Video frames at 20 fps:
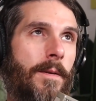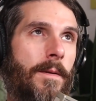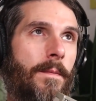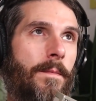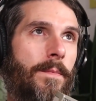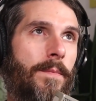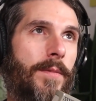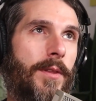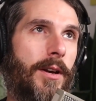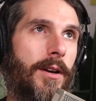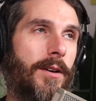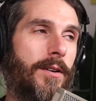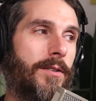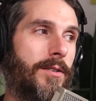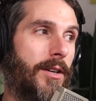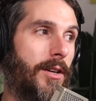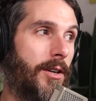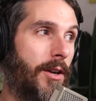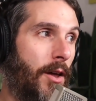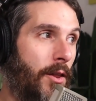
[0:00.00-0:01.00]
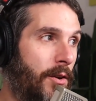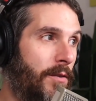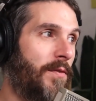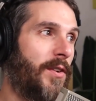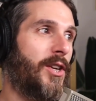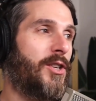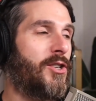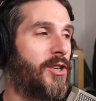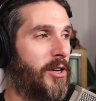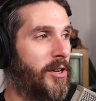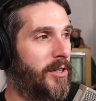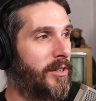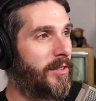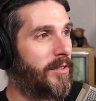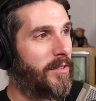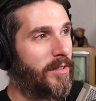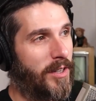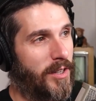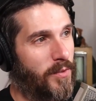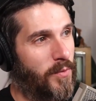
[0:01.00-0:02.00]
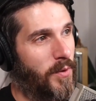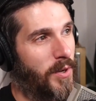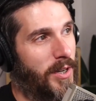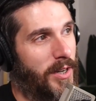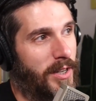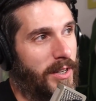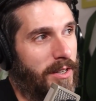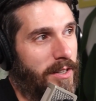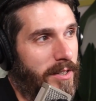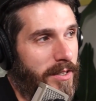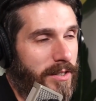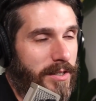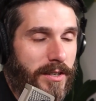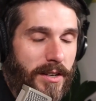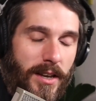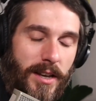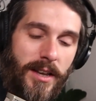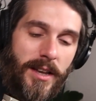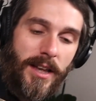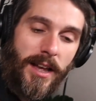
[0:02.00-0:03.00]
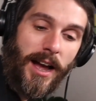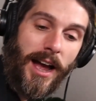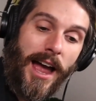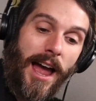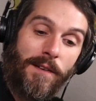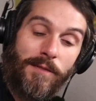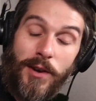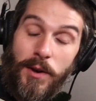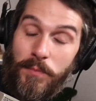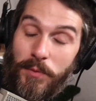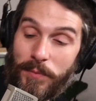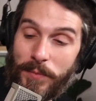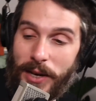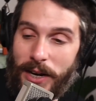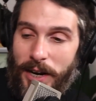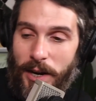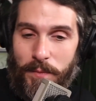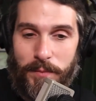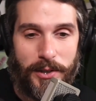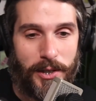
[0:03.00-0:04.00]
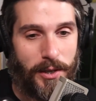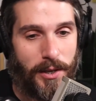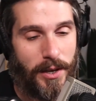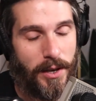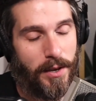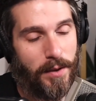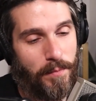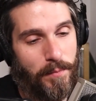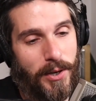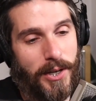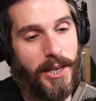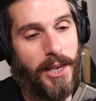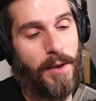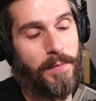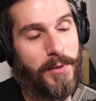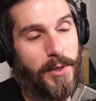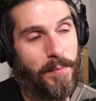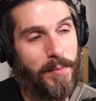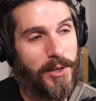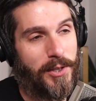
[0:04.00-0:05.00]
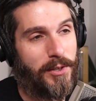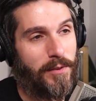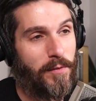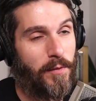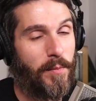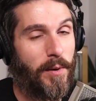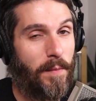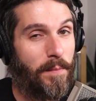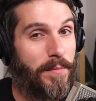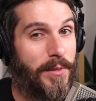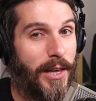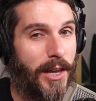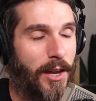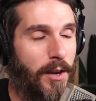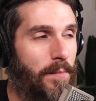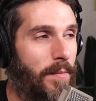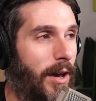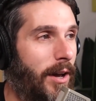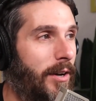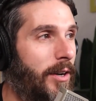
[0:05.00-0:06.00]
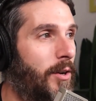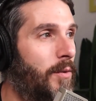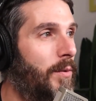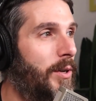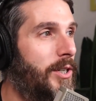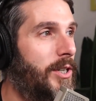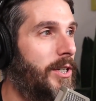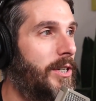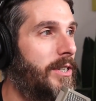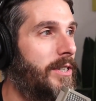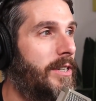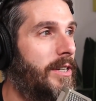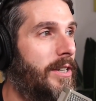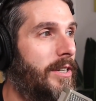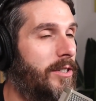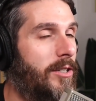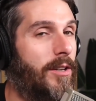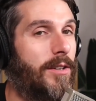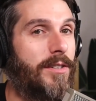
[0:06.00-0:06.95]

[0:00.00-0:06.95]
there's another feature. This one is I haven't implemented a monkey MCP server, but I'm thinking about it, which is it's called